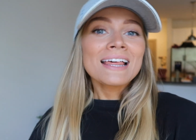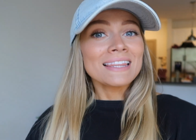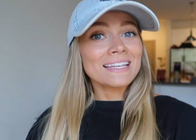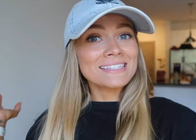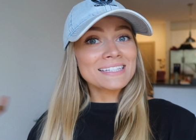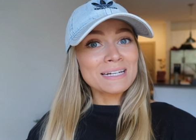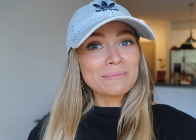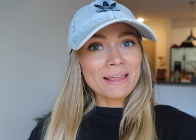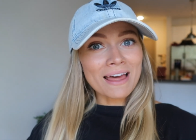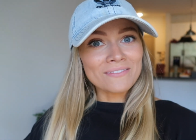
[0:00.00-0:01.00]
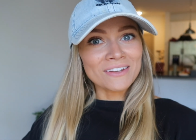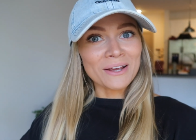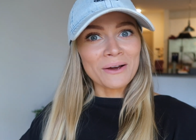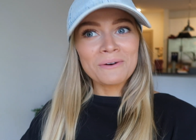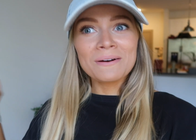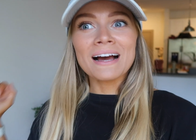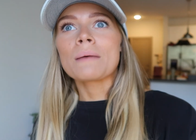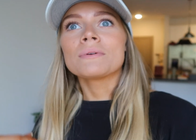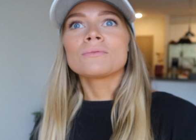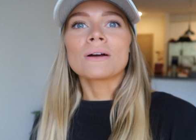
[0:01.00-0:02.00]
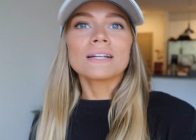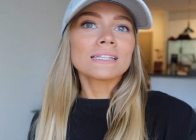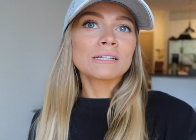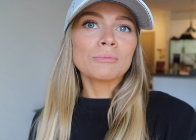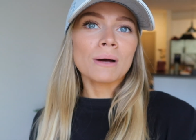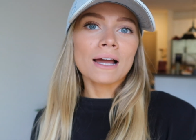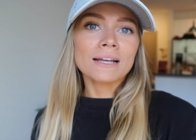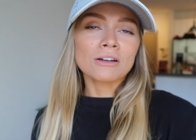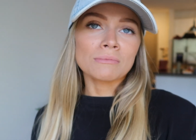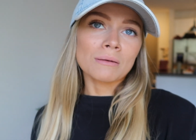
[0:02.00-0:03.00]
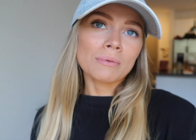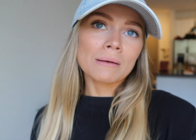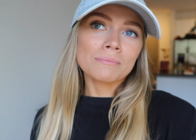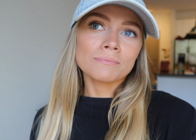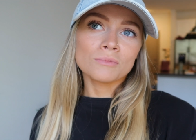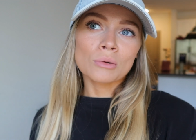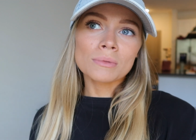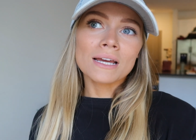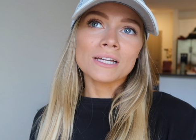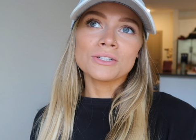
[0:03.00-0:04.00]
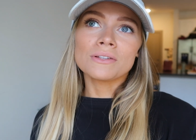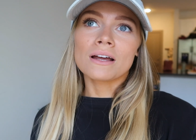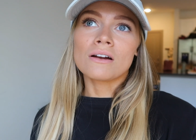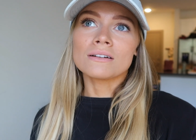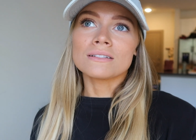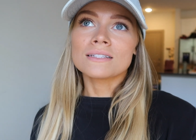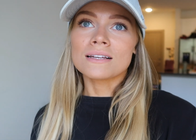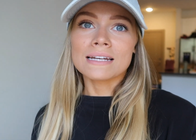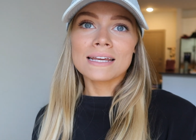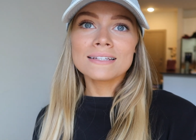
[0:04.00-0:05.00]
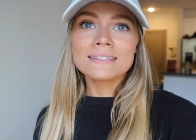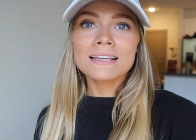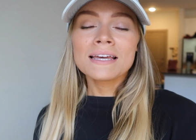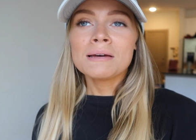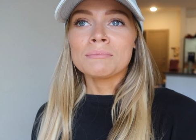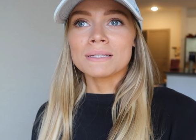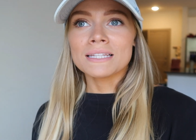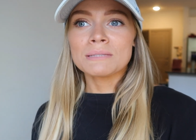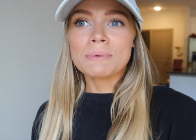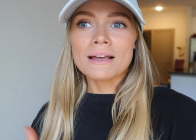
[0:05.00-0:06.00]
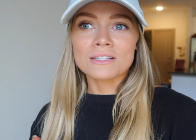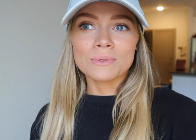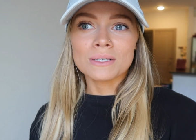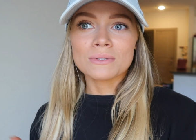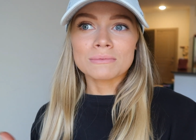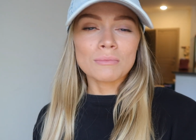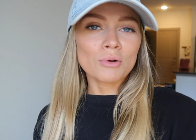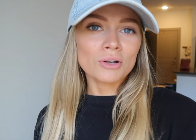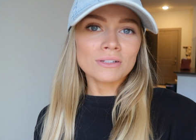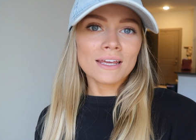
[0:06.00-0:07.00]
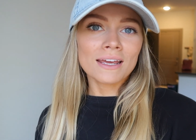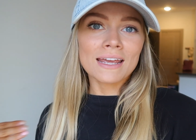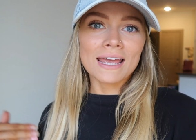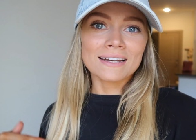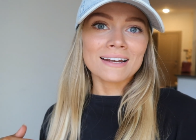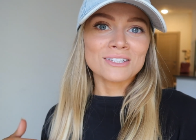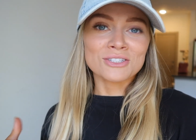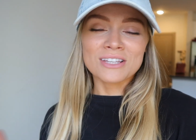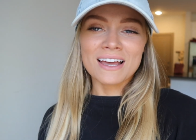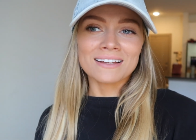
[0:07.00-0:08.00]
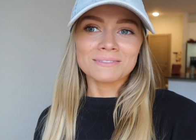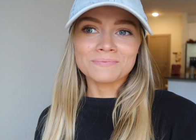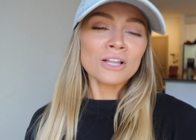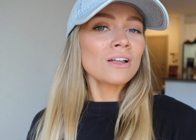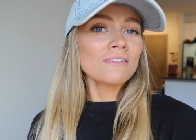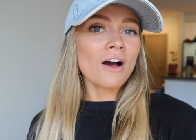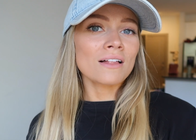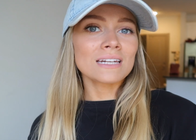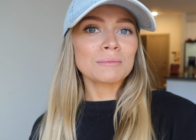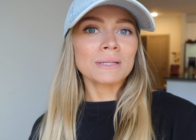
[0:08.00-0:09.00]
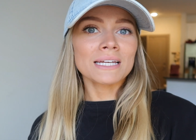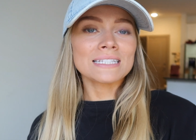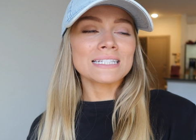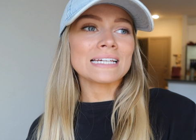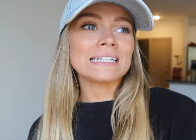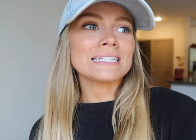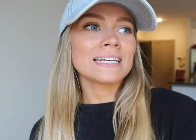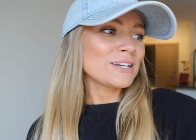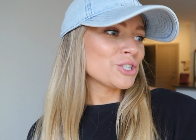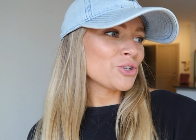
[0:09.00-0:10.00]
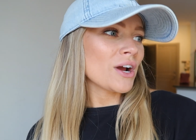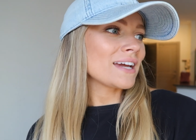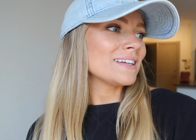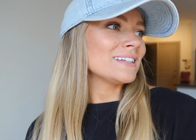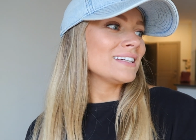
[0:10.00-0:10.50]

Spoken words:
this is gonna be that video. I'm running a little behind on meal prep. Normally I do that on Sundays, but this past week was Memorial Day and I just had a lot of holiday plans and had to try and